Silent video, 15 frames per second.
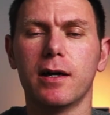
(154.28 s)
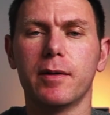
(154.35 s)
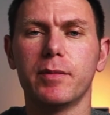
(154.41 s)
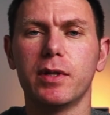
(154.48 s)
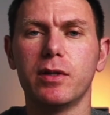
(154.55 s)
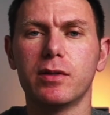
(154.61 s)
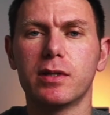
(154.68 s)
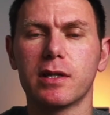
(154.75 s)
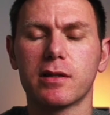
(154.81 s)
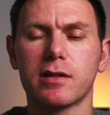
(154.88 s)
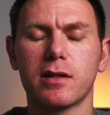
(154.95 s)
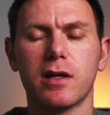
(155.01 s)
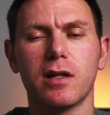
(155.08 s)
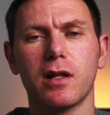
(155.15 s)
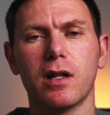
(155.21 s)
using
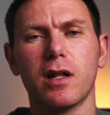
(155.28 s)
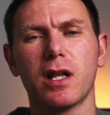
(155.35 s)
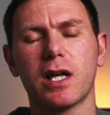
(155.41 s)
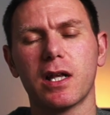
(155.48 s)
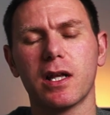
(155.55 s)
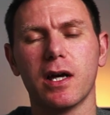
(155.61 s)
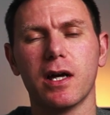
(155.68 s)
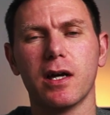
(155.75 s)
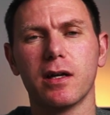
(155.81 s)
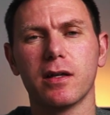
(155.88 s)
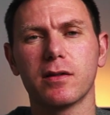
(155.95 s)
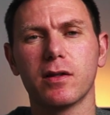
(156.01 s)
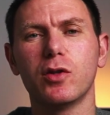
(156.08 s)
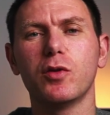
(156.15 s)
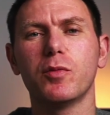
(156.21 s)
like
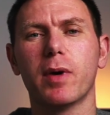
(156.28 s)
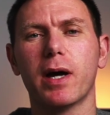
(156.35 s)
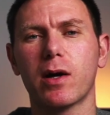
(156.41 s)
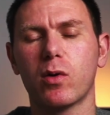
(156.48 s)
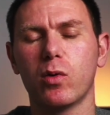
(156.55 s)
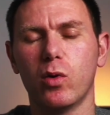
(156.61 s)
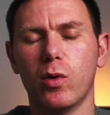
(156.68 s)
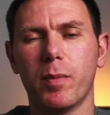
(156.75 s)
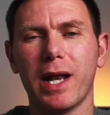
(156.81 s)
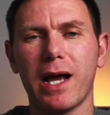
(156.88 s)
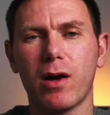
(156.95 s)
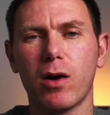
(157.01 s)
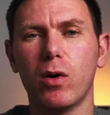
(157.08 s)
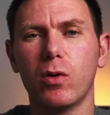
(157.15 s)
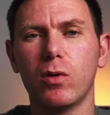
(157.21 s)
a loopback or
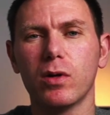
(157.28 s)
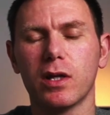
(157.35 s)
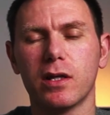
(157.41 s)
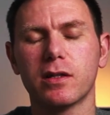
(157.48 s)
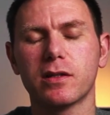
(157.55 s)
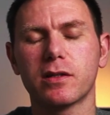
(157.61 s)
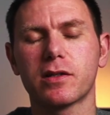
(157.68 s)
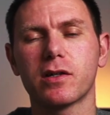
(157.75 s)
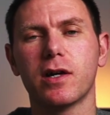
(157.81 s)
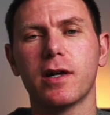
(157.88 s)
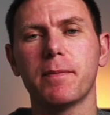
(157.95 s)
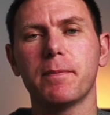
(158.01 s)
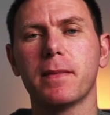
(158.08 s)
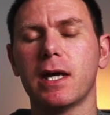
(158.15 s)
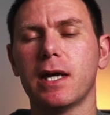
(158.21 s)
black hole at the
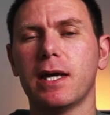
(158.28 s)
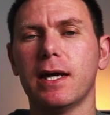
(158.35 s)
time.